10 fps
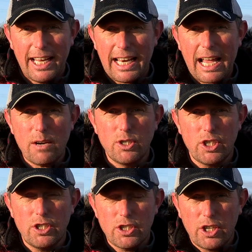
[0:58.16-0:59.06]
it allows
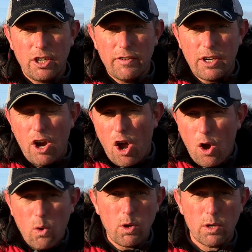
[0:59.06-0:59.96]
you to cover a
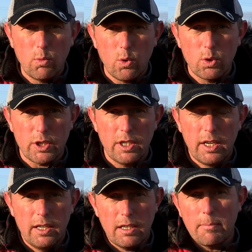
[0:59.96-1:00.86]
whole lot of water
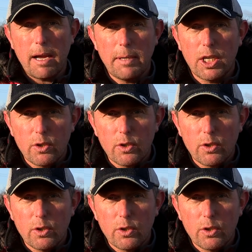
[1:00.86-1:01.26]
that maybe you